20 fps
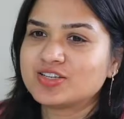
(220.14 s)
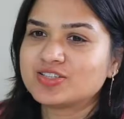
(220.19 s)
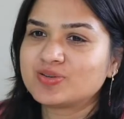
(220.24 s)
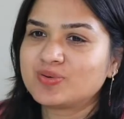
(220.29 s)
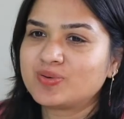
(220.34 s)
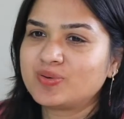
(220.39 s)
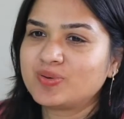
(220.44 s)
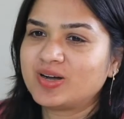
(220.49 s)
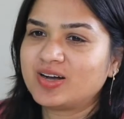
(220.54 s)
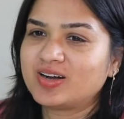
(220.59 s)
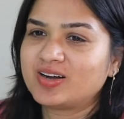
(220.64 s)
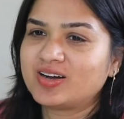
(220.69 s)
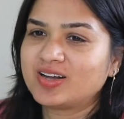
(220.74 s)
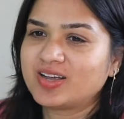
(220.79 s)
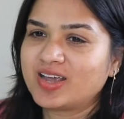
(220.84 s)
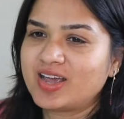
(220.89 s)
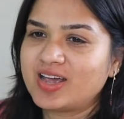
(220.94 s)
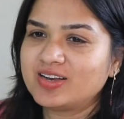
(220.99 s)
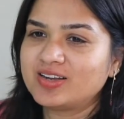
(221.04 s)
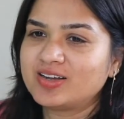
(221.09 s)
So
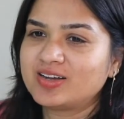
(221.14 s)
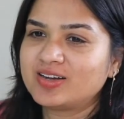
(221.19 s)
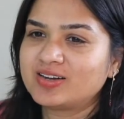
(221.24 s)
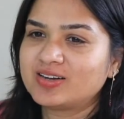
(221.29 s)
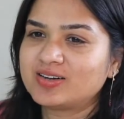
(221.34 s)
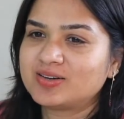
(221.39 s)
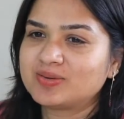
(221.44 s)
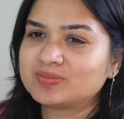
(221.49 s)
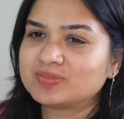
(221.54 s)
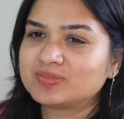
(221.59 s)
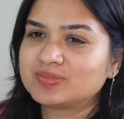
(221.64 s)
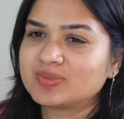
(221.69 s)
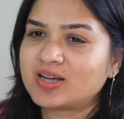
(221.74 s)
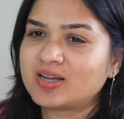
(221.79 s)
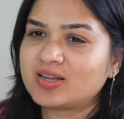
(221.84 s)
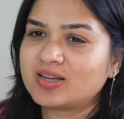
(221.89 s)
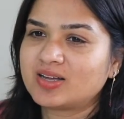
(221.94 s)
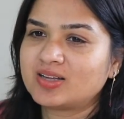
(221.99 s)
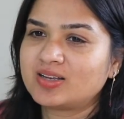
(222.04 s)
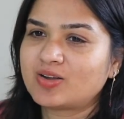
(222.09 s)
again,
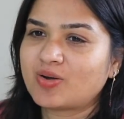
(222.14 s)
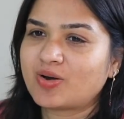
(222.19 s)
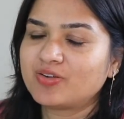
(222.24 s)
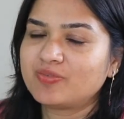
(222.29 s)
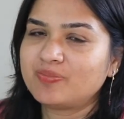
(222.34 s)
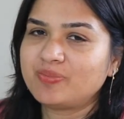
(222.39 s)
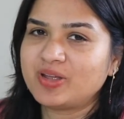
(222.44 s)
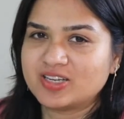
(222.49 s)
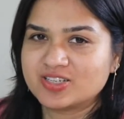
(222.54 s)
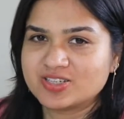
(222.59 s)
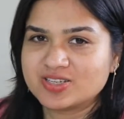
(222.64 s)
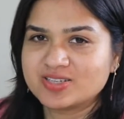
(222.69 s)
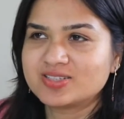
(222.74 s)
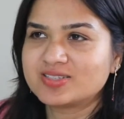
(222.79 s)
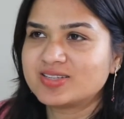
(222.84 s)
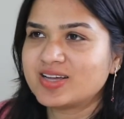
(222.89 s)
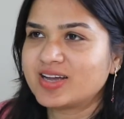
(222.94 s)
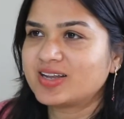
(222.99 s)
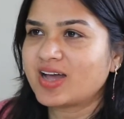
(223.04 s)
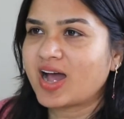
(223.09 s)
a lot of patients
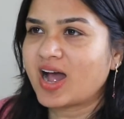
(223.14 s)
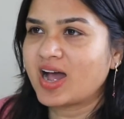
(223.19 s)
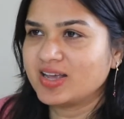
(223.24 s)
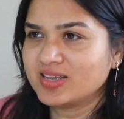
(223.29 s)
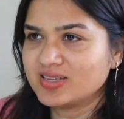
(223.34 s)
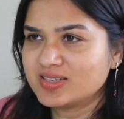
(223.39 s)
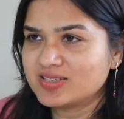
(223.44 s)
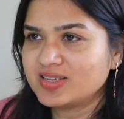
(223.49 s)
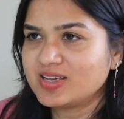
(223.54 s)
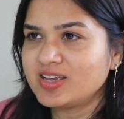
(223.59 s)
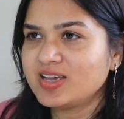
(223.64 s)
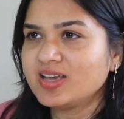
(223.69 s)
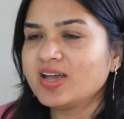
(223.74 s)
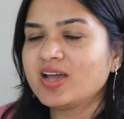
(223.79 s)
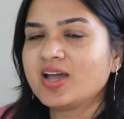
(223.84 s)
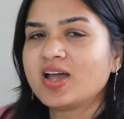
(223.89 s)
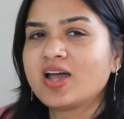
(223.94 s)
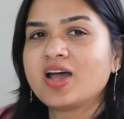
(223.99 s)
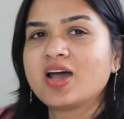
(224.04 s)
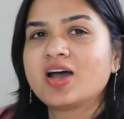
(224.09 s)
that I see
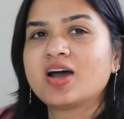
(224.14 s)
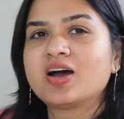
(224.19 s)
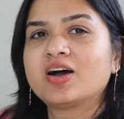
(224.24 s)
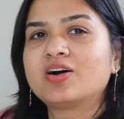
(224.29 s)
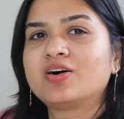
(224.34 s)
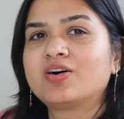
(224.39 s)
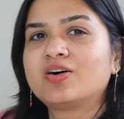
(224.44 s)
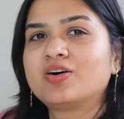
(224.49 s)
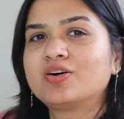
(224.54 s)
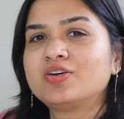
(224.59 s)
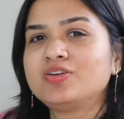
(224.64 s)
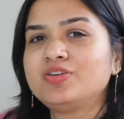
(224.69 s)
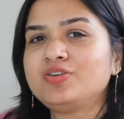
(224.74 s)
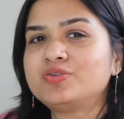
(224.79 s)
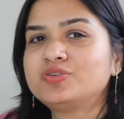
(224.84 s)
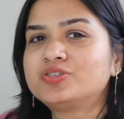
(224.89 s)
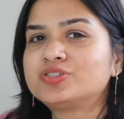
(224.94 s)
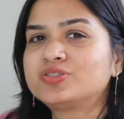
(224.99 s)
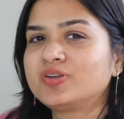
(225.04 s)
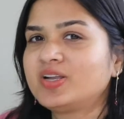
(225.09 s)

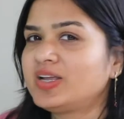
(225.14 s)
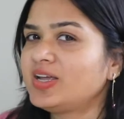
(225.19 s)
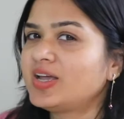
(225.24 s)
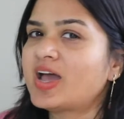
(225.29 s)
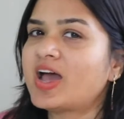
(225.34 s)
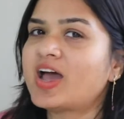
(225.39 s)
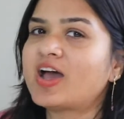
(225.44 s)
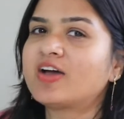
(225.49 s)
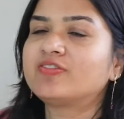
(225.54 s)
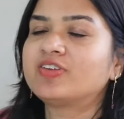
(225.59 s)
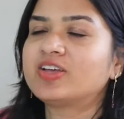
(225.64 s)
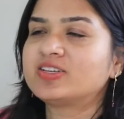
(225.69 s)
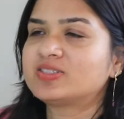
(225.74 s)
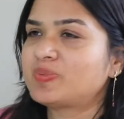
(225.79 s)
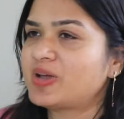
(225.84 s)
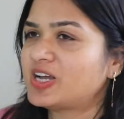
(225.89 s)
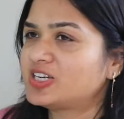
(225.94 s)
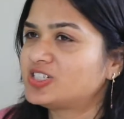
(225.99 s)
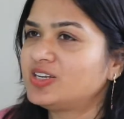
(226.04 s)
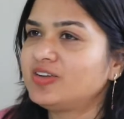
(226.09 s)
usually have,
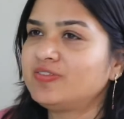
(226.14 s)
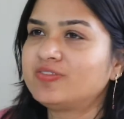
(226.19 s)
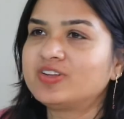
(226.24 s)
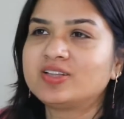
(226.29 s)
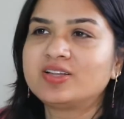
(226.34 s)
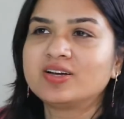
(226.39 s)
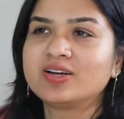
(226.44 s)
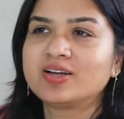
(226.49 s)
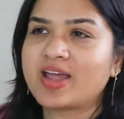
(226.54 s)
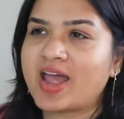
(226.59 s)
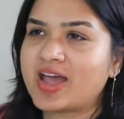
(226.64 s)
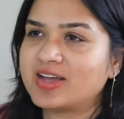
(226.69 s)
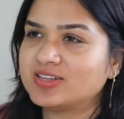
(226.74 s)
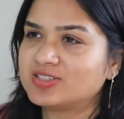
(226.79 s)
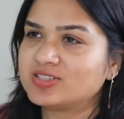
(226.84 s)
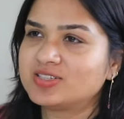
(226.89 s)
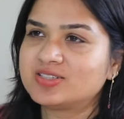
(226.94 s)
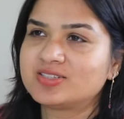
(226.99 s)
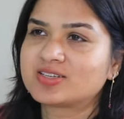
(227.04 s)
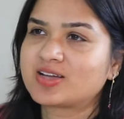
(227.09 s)
especially with the
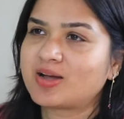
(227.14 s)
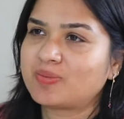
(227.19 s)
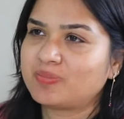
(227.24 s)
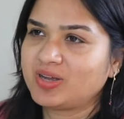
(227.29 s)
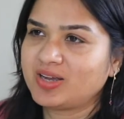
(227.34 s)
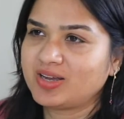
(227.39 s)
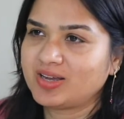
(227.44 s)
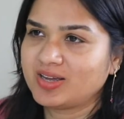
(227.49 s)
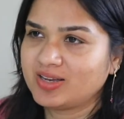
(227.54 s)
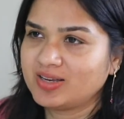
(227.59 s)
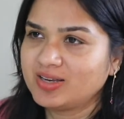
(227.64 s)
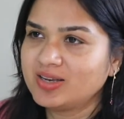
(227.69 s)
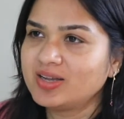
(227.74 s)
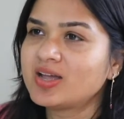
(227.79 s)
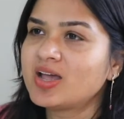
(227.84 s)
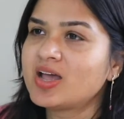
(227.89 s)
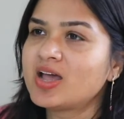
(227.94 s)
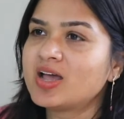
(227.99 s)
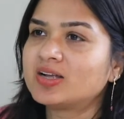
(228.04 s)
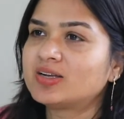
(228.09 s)
gadgets coming in,
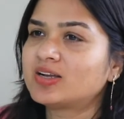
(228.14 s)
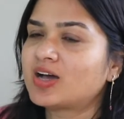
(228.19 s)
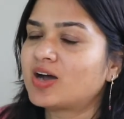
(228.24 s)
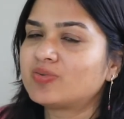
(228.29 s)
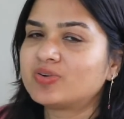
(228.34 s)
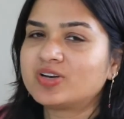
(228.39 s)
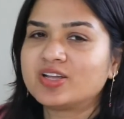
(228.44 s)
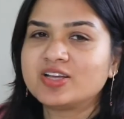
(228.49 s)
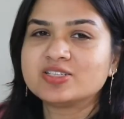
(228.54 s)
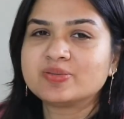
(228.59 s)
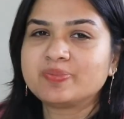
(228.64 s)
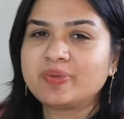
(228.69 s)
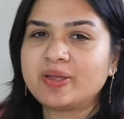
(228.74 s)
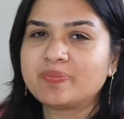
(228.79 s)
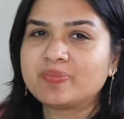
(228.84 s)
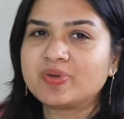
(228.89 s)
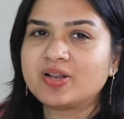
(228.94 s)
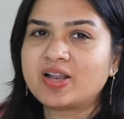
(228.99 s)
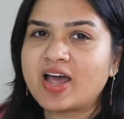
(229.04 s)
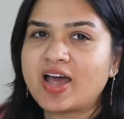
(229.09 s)
nowadays
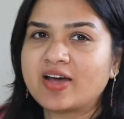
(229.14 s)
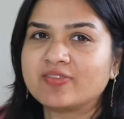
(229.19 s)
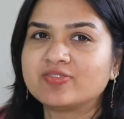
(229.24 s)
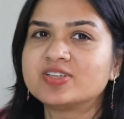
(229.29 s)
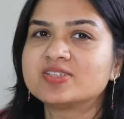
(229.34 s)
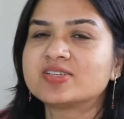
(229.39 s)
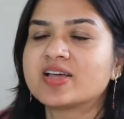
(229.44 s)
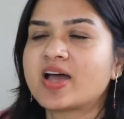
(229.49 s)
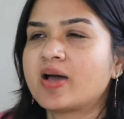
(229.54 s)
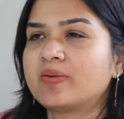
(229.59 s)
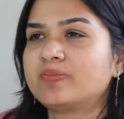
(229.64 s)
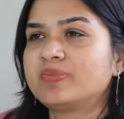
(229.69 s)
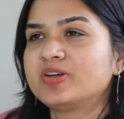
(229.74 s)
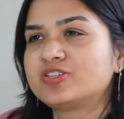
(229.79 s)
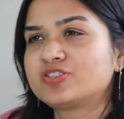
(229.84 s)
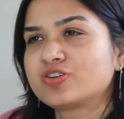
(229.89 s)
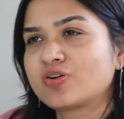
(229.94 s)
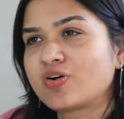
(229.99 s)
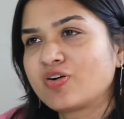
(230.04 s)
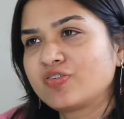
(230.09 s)
people have this
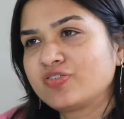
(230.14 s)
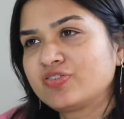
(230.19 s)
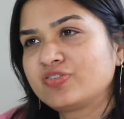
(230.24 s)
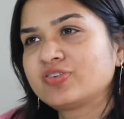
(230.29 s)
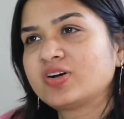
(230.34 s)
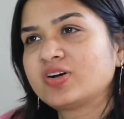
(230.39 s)
habit of